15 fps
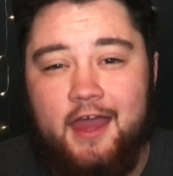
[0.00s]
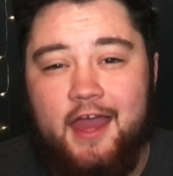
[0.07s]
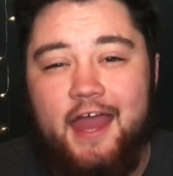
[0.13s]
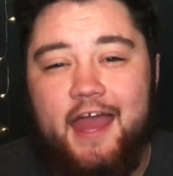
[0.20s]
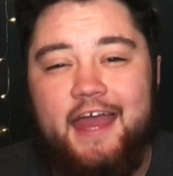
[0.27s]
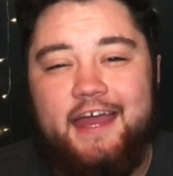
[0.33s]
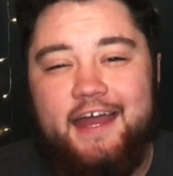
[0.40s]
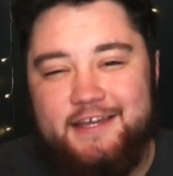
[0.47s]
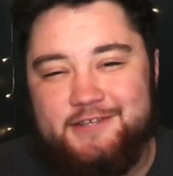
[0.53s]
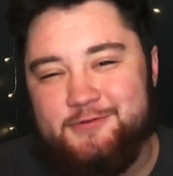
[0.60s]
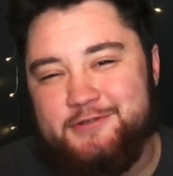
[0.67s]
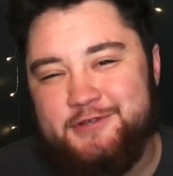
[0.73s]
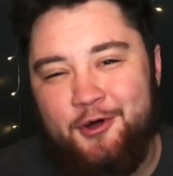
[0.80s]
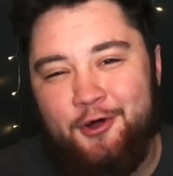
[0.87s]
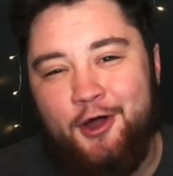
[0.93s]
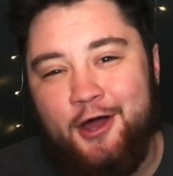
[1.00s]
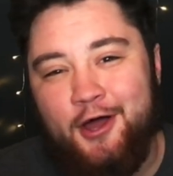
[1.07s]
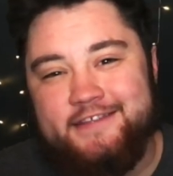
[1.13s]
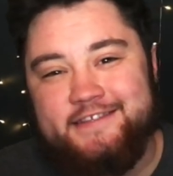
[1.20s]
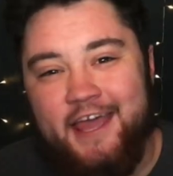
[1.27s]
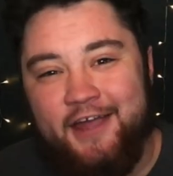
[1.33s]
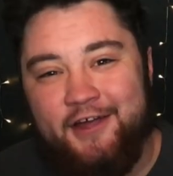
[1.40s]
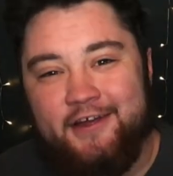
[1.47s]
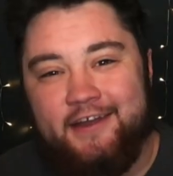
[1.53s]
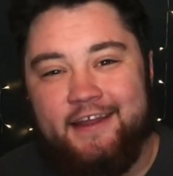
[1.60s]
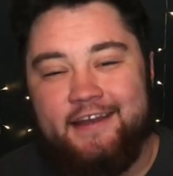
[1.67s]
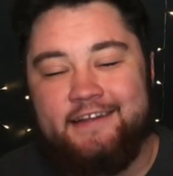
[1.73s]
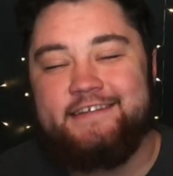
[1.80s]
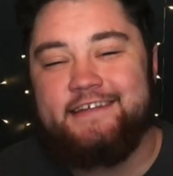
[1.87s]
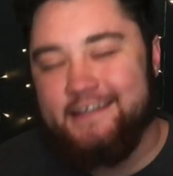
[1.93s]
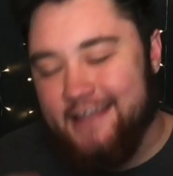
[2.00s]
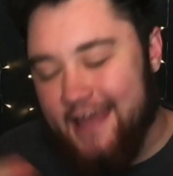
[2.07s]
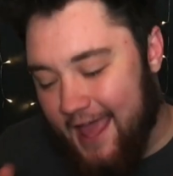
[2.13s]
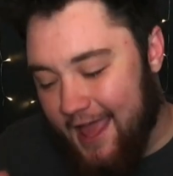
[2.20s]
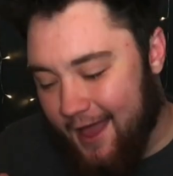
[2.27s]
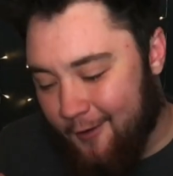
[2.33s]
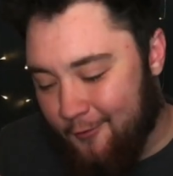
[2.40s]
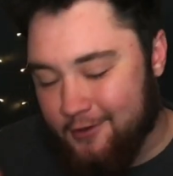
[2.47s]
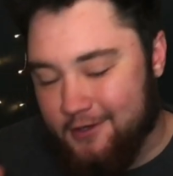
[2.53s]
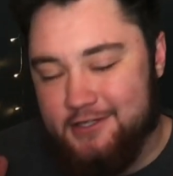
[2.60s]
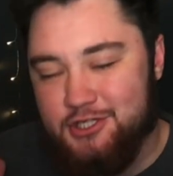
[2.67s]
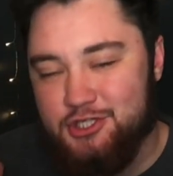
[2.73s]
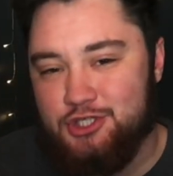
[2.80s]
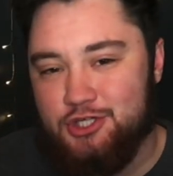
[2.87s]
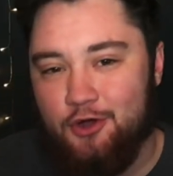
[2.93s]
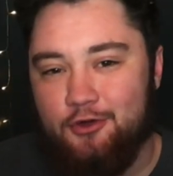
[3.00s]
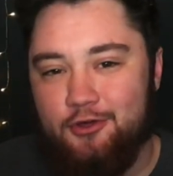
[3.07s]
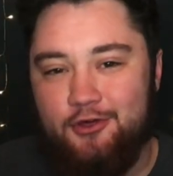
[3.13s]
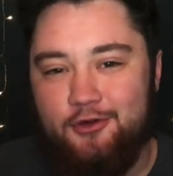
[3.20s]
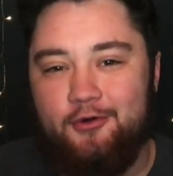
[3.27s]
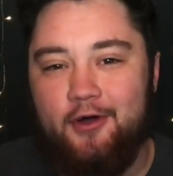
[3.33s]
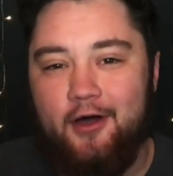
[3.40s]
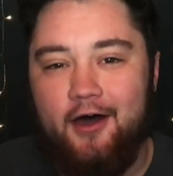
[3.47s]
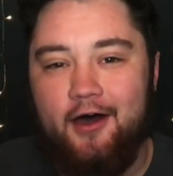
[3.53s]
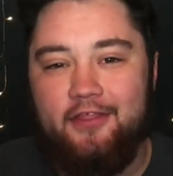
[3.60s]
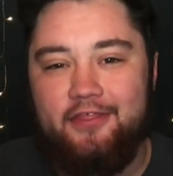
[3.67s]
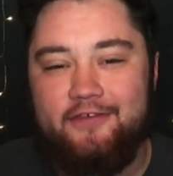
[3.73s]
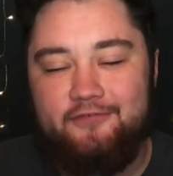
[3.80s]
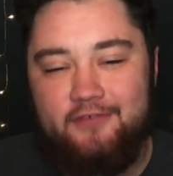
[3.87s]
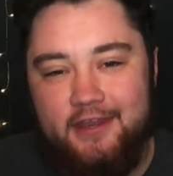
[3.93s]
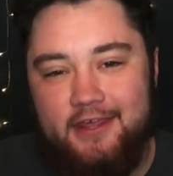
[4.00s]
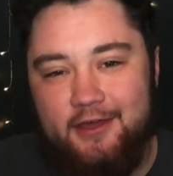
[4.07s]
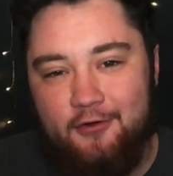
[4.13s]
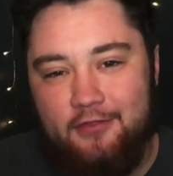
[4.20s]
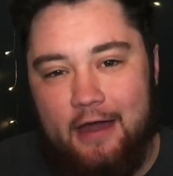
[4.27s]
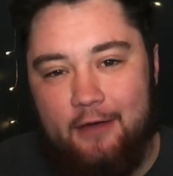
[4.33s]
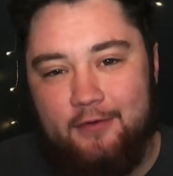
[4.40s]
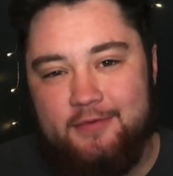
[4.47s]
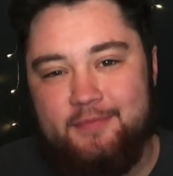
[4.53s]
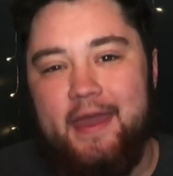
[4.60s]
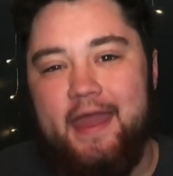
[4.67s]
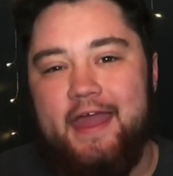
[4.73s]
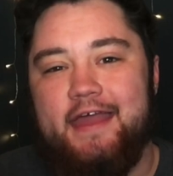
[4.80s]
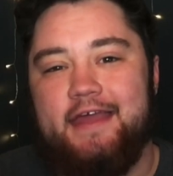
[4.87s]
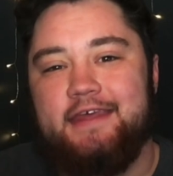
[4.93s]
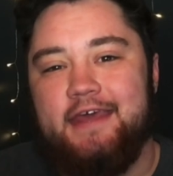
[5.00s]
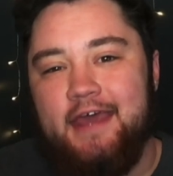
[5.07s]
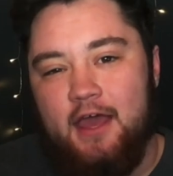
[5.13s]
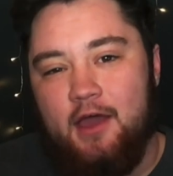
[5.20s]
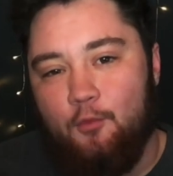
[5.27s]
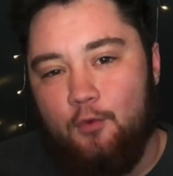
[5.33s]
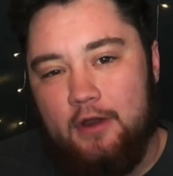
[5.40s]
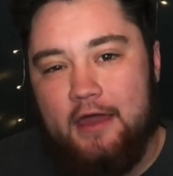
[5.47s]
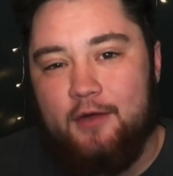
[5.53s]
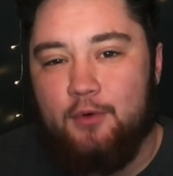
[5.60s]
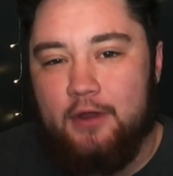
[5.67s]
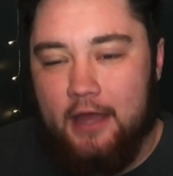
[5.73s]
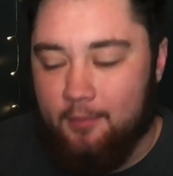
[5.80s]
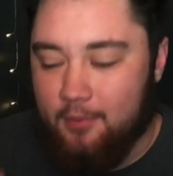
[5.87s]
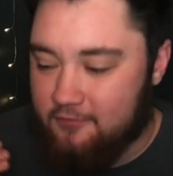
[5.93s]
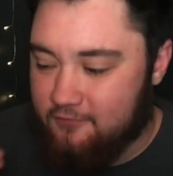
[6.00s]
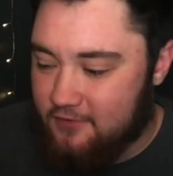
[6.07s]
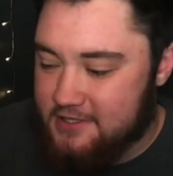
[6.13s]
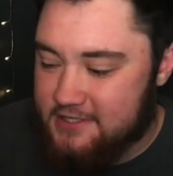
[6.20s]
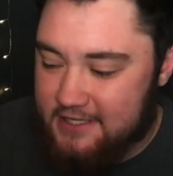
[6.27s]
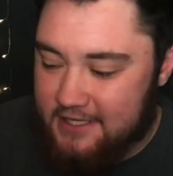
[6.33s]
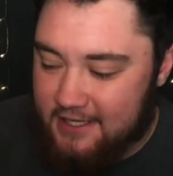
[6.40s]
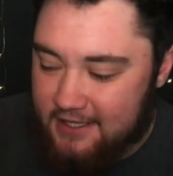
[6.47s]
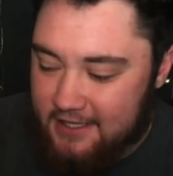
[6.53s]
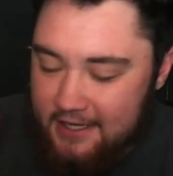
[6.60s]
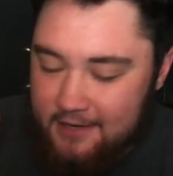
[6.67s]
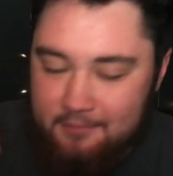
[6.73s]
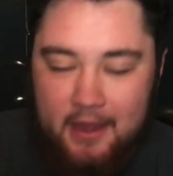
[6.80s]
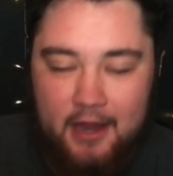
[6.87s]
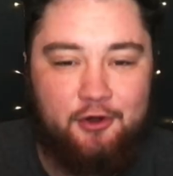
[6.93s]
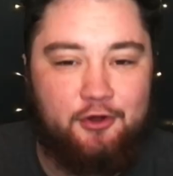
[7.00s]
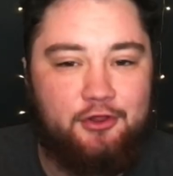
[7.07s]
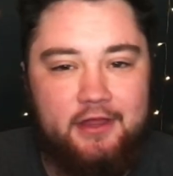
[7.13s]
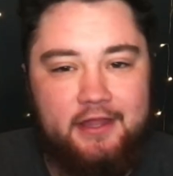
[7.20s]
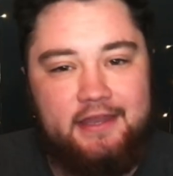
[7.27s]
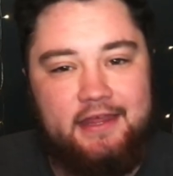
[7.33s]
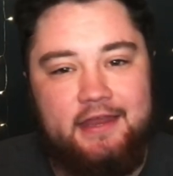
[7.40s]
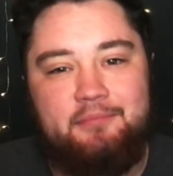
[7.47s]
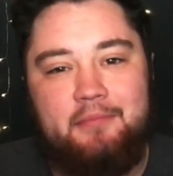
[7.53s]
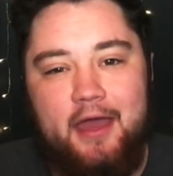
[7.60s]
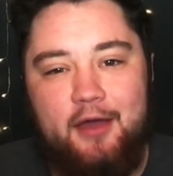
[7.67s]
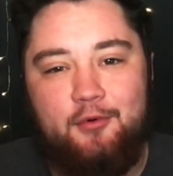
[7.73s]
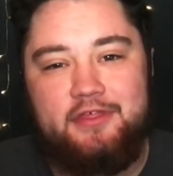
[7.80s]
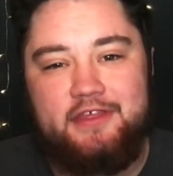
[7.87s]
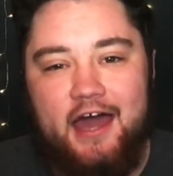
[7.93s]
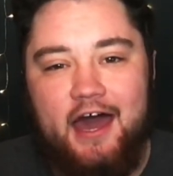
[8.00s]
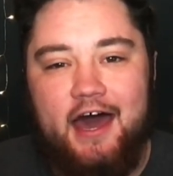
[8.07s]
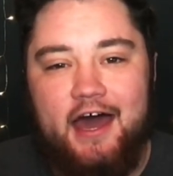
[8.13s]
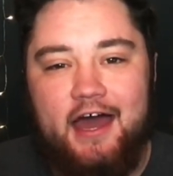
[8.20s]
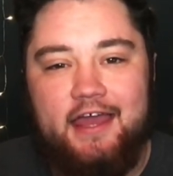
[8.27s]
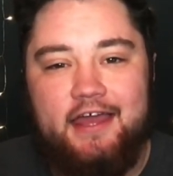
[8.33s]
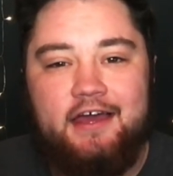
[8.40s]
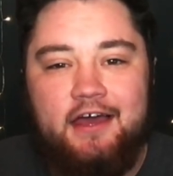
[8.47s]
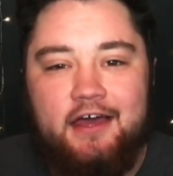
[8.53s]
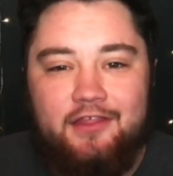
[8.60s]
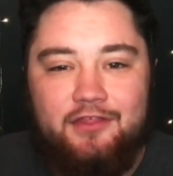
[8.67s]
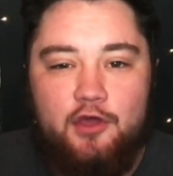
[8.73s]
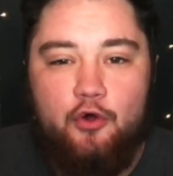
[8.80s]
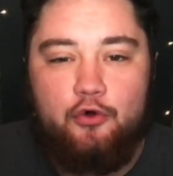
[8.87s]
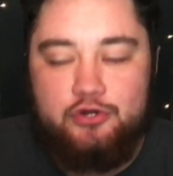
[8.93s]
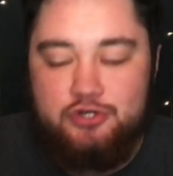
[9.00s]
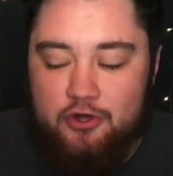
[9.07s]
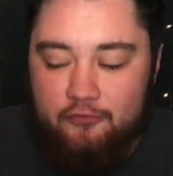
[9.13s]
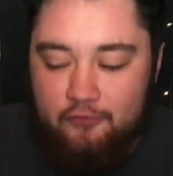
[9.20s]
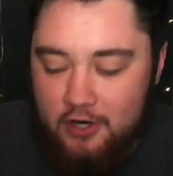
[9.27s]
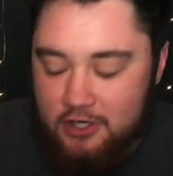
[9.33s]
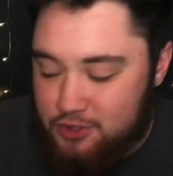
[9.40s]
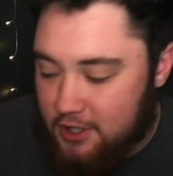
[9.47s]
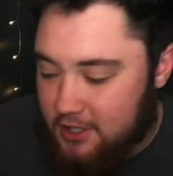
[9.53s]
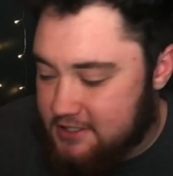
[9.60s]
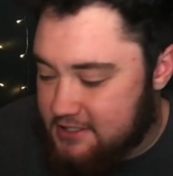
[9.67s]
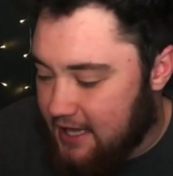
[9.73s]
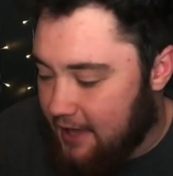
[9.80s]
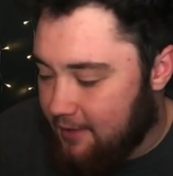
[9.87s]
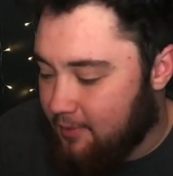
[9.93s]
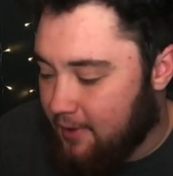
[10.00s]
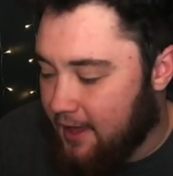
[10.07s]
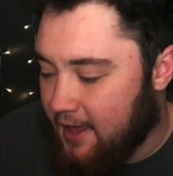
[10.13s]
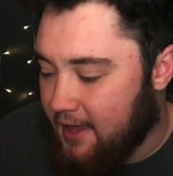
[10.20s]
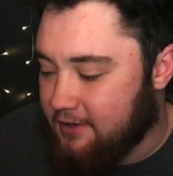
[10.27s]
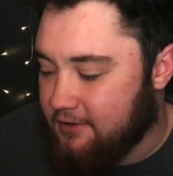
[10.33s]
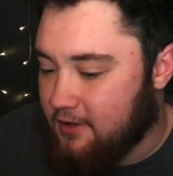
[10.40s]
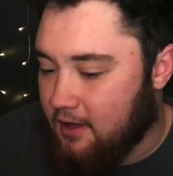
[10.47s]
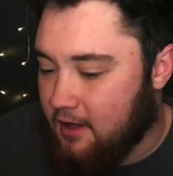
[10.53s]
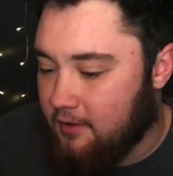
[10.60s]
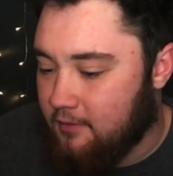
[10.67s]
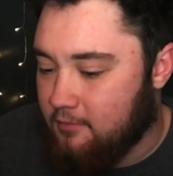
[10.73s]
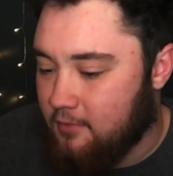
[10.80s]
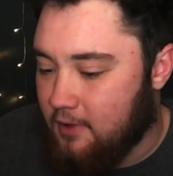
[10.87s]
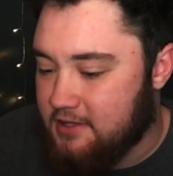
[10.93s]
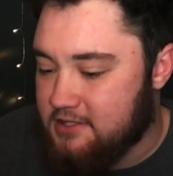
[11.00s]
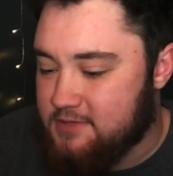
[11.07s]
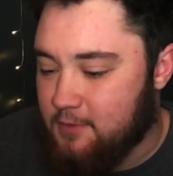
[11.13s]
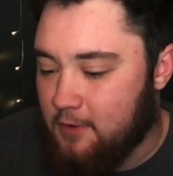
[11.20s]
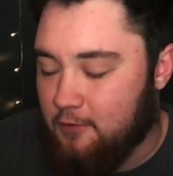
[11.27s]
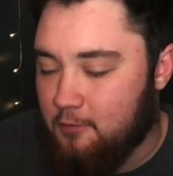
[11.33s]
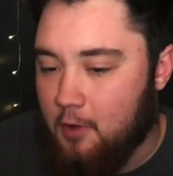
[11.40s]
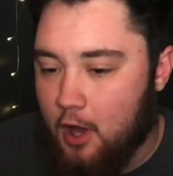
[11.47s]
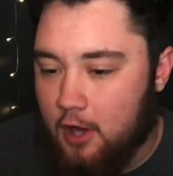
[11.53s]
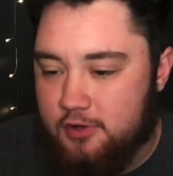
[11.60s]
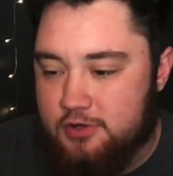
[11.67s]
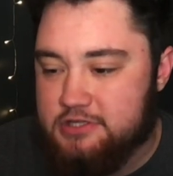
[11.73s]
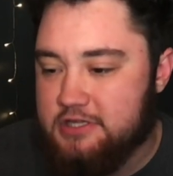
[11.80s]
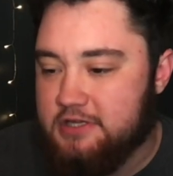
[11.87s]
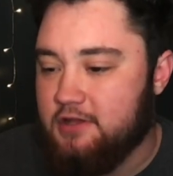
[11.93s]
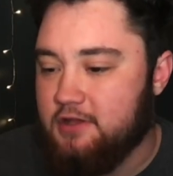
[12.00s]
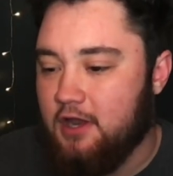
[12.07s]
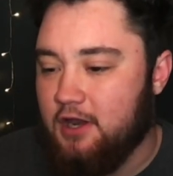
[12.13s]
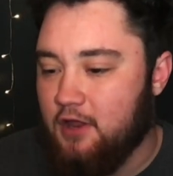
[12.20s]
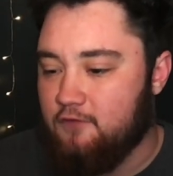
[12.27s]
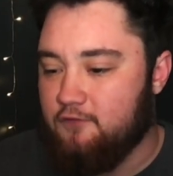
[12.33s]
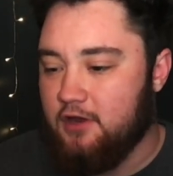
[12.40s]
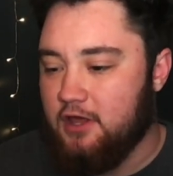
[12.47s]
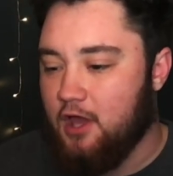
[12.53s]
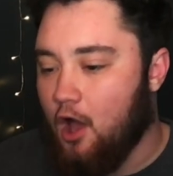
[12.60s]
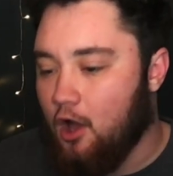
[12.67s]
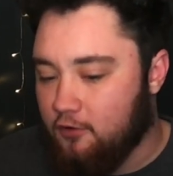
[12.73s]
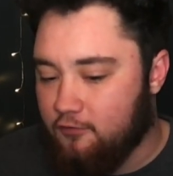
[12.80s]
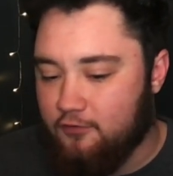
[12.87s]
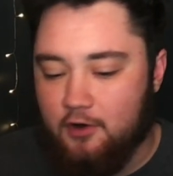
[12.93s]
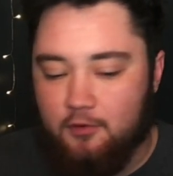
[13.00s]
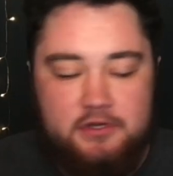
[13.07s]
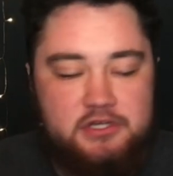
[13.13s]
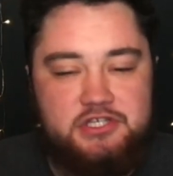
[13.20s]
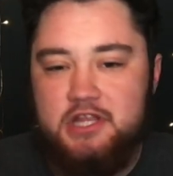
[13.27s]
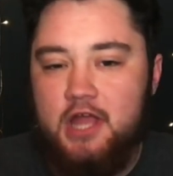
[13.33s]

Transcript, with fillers: Hey guys, what's going on? It's Aaron, and today I wanted to show you uh, the video that we made when I went up and visited in Maryland and met with Kai, the owners over at Transtape, and um, and some other models and another videographer, and we just